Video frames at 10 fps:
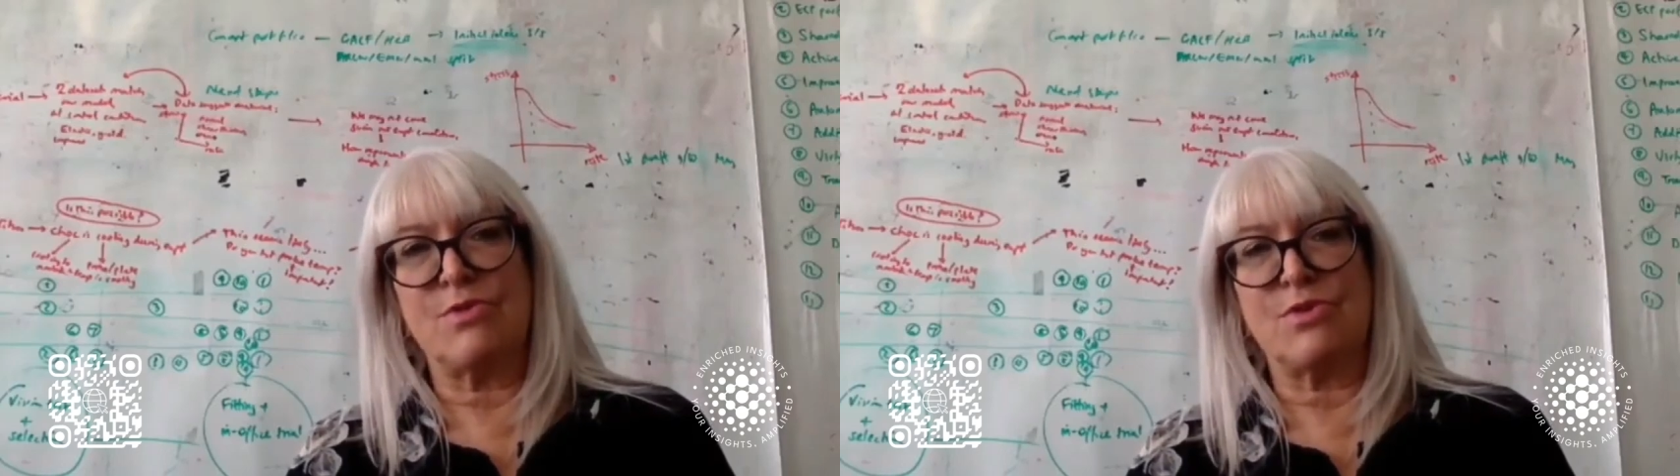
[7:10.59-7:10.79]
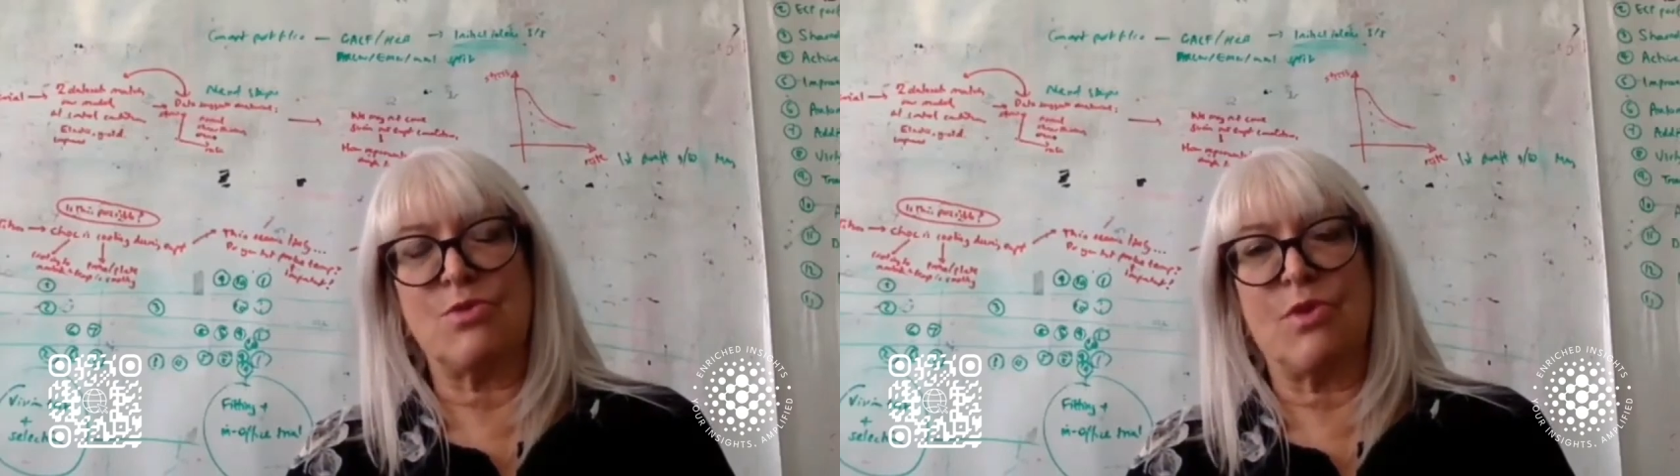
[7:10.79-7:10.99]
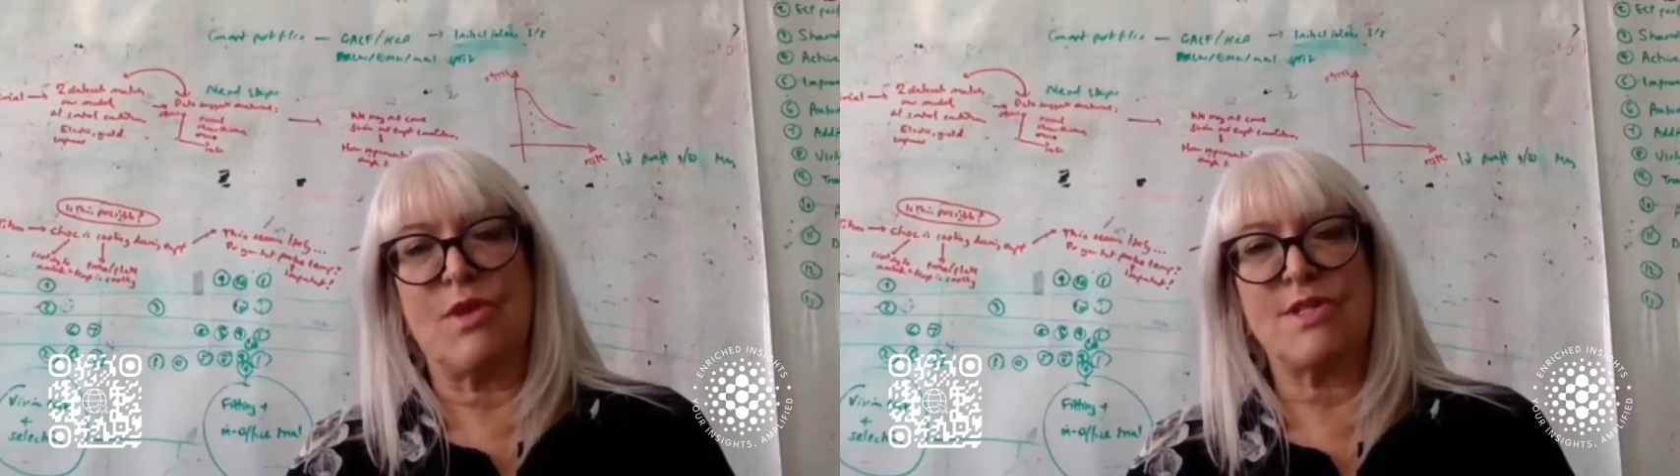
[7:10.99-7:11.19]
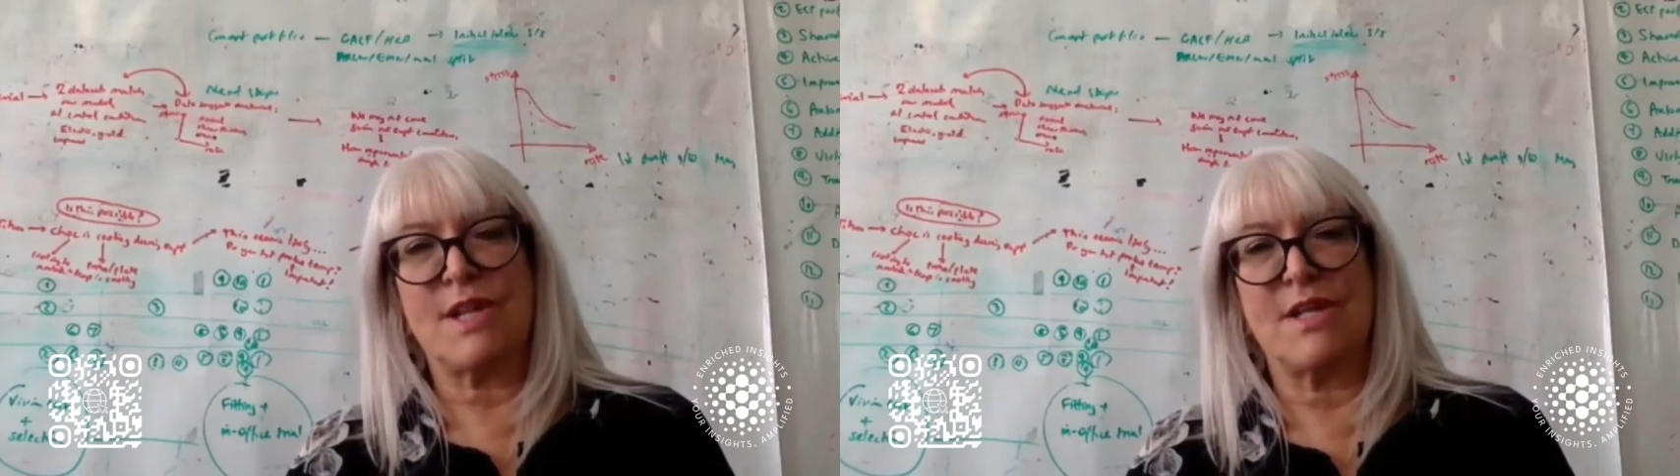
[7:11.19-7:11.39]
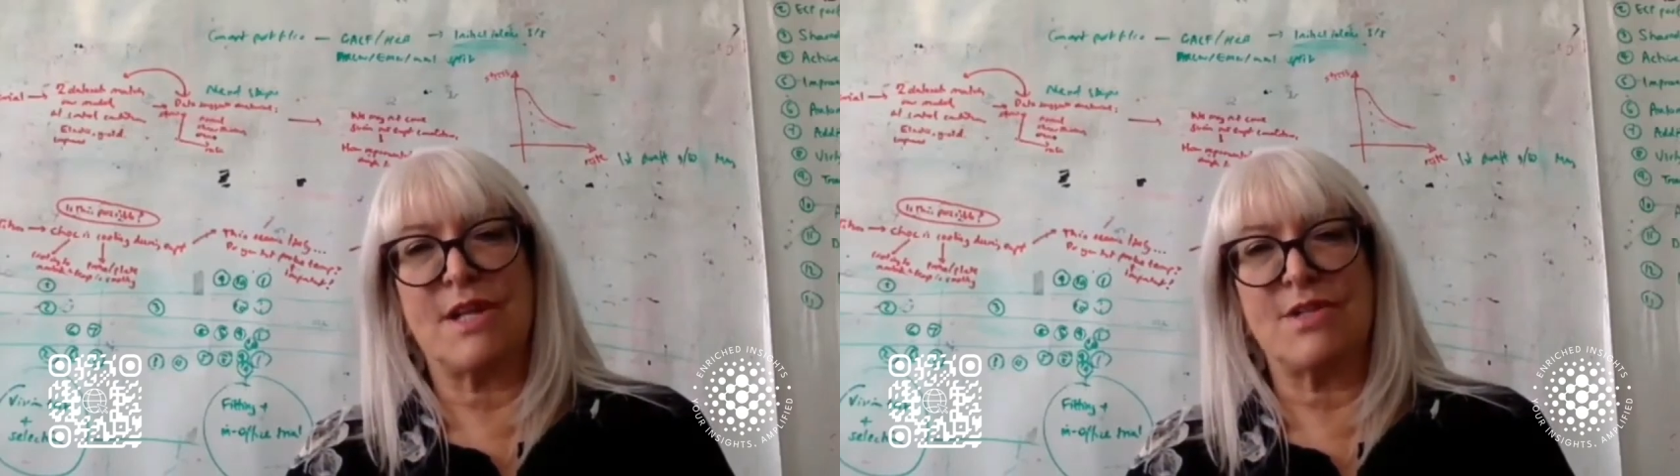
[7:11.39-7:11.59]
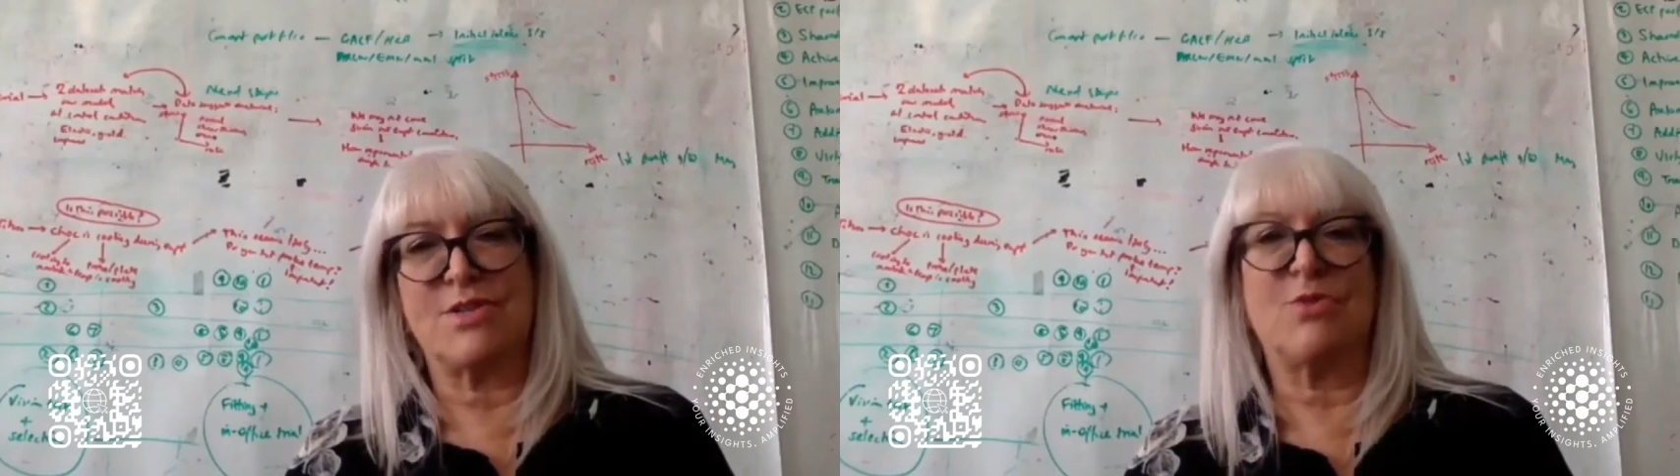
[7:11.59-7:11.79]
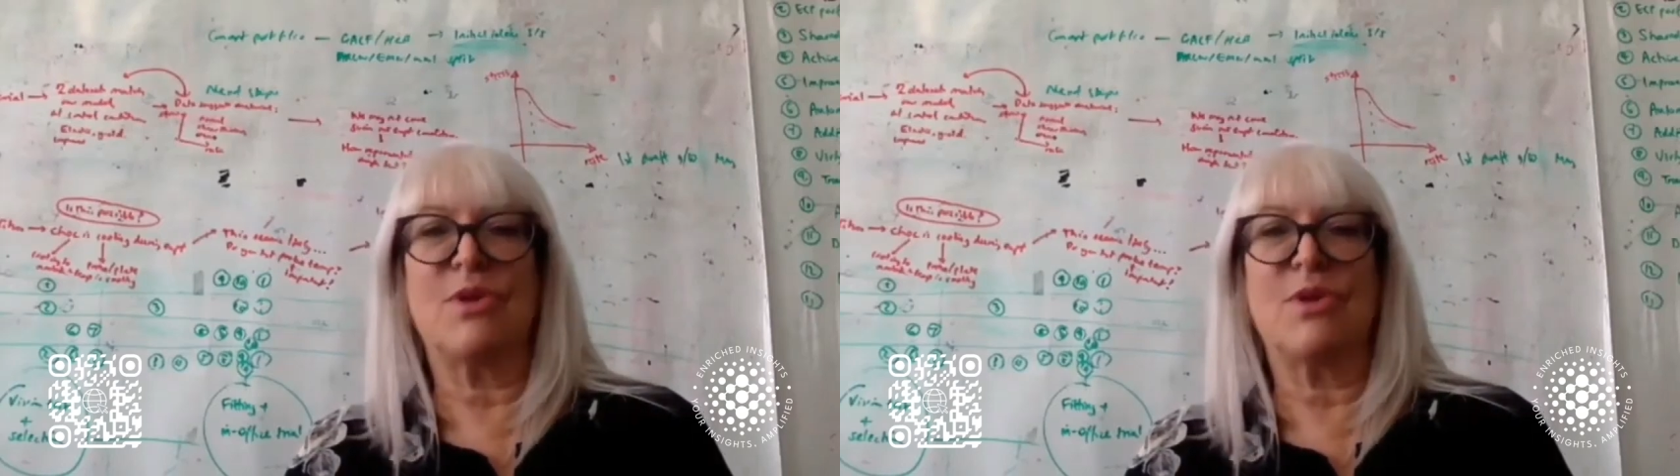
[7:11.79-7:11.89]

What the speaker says: do what they say they do